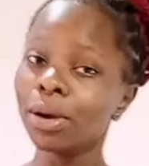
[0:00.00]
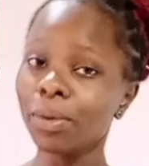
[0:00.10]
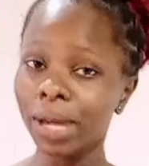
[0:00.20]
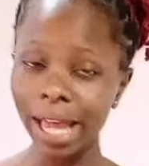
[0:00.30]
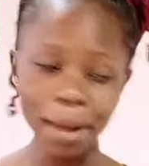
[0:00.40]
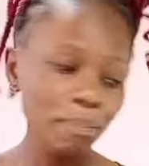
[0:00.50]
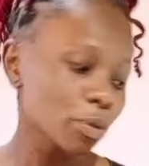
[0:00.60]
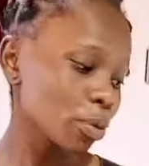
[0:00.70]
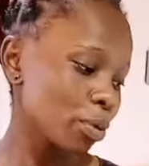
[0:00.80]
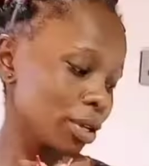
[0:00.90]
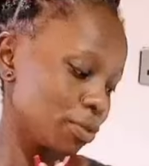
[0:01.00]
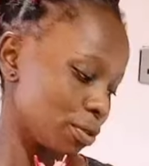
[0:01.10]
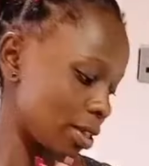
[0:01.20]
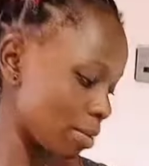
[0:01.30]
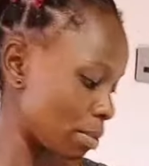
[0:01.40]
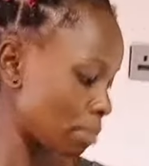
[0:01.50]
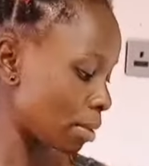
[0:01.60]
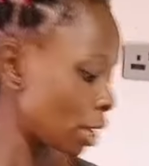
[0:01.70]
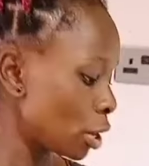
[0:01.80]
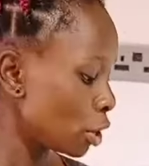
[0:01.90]
Okay, we wait for the
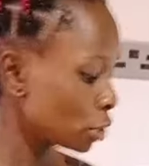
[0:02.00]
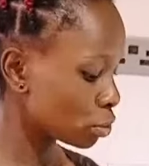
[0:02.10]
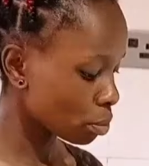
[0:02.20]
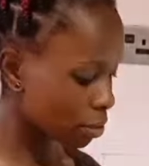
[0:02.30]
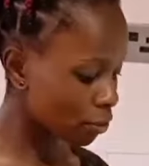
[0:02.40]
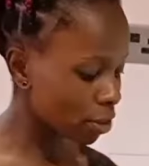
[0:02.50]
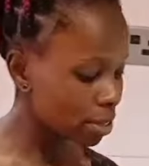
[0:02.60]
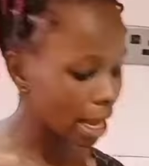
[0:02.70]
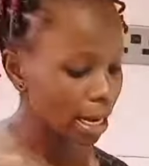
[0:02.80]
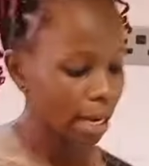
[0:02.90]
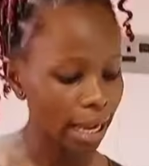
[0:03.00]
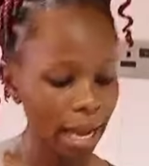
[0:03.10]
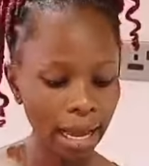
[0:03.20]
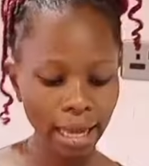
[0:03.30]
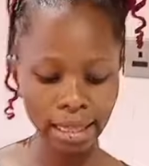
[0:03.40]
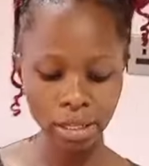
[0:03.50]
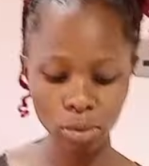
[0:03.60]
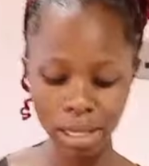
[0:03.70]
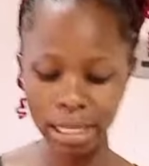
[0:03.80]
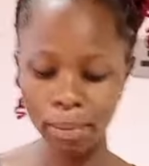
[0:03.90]
baby. So before then, these
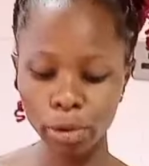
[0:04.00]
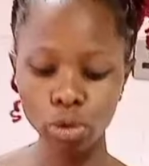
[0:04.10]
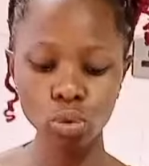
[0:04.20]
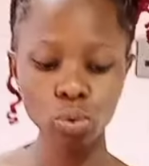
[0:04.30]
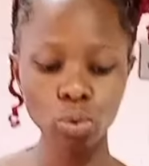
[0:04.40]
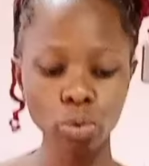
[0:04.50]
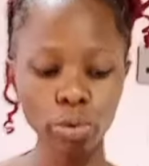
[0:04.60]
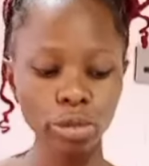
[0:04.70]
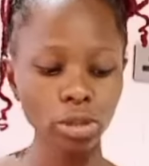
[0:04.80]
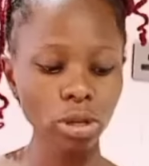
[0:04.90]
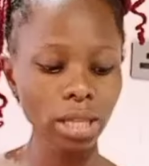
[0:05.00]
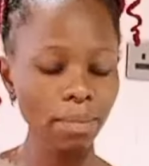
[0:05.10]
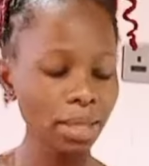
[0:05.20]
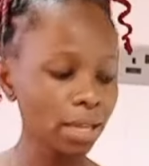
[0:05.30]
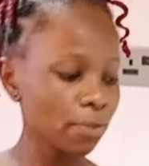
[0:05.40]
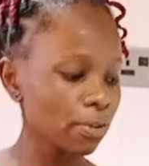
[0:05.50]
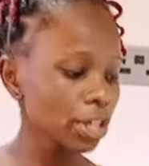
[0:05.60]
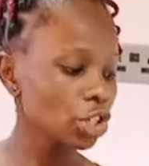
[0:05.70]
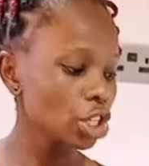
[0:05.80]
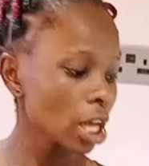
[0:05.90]
ones I'm going to store them in the
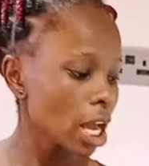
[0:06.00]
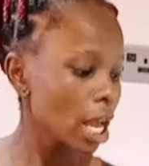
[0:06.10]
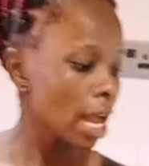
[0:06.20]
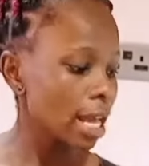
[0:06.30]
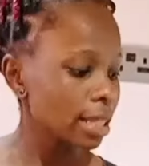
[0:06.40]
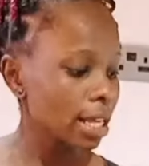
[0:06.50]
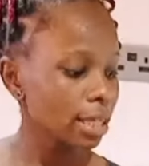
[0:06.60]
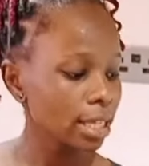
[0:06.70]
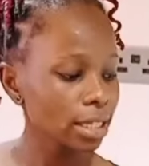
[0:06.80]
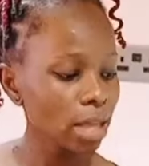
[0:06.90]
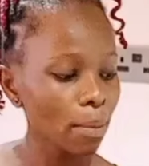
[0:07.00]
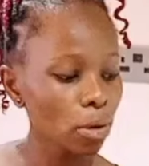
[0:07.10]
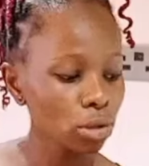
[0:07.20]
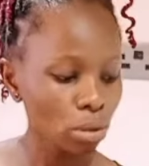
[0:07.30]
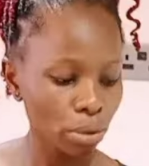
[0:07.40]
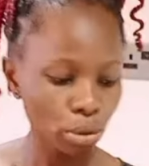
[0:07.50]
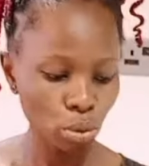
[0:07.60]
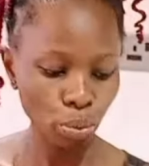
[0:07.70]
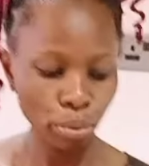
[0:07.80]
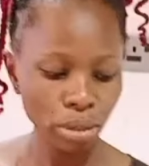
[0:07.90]
fridge. And then this I'm also going
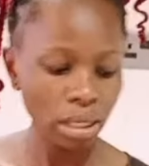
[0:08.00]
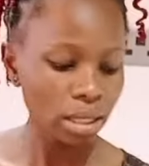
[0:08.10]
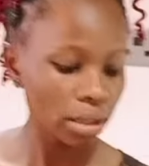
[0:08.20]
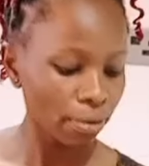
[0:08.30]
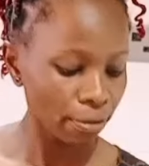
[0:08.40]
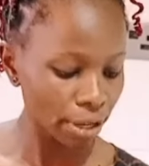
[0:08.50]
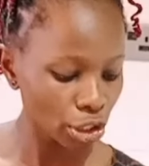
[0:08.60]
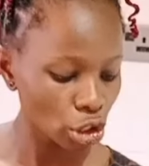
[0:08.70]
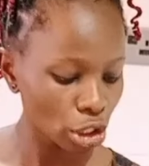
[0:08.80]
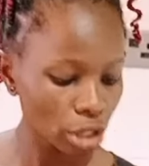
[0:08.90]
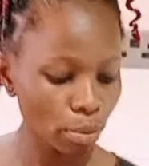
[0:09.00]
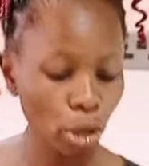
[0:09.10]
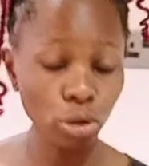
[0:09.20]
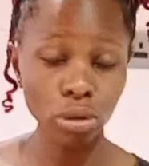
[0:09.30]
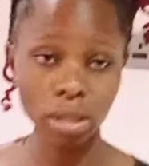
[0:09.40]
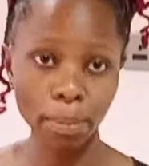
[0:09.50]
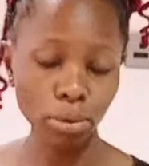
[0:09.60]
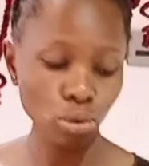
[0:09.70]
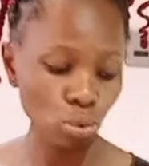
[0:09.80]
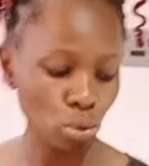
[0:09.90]
to put in the fridge because you're
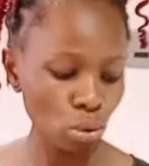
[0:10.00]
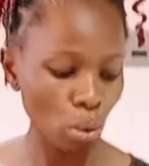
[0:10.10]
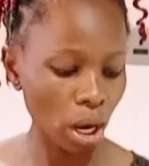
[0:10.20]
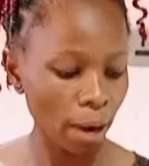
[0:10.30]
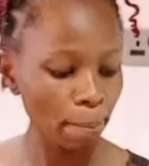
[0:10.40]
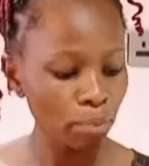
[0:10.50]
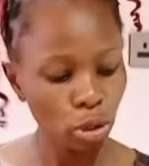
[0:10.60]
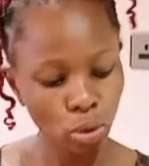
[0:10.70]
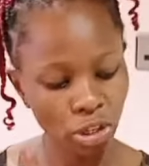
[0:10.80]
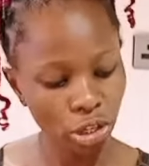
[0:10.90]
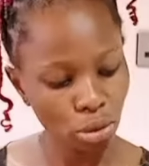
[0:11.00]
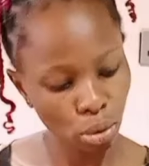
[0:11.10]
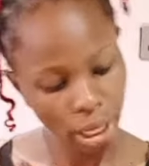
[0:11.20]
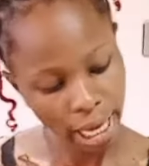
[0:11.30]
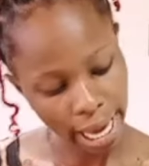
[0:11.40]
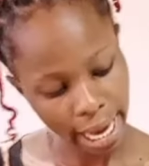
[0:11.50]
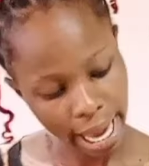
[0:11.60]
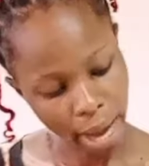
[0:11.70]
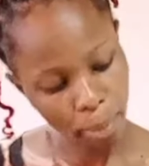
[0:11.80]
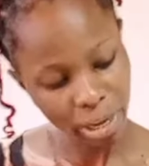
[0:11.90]
supposed to soak. So actually soak
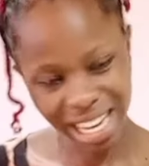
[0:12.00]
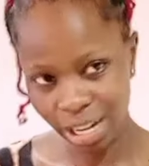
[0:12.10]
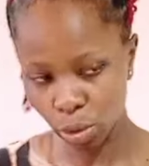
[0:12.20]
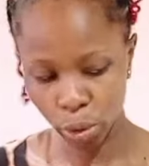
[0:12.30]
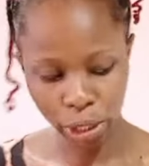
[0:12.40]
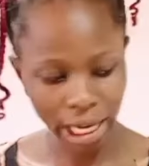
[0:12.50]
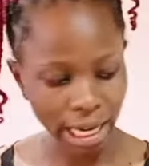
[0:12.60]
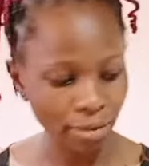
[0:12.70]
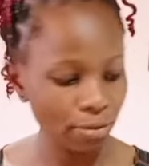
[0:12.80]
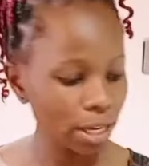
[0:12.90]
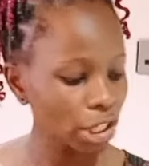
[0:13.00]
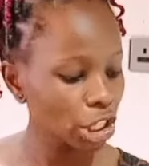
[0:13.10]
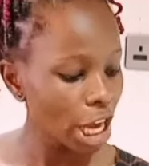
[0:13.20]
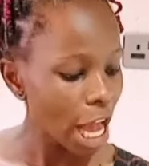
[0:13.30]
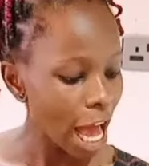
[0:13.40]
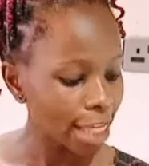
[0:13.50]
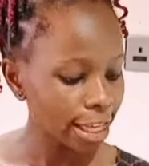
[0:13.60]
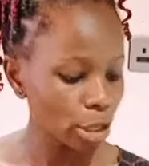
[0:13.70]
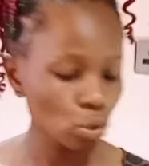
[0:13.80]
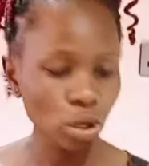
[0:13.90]
ikaikai hapo, you can click on the fridge and
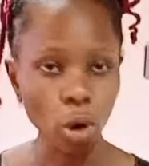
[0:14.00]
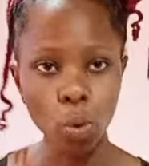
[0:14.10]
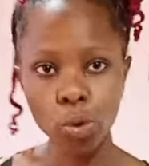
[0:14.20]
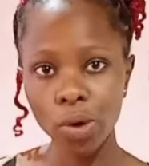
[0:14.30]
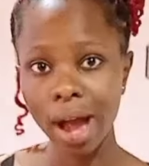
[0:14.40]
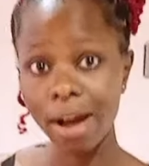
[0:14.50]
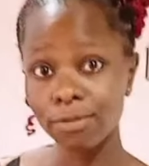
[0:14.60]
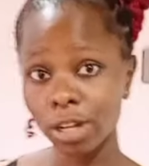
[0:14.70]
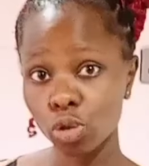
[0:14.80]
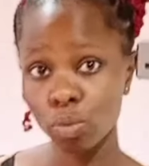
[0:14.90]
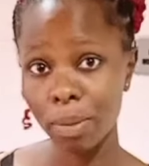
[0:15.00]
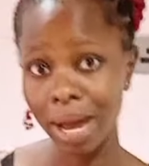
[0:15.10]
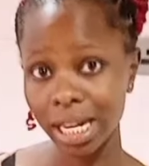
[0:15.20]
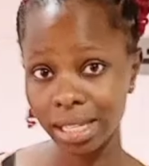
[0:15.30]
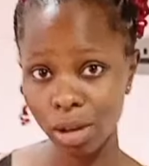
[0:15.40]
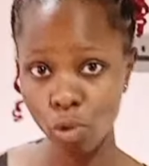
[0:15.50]
then tutakunywa after tumemaliza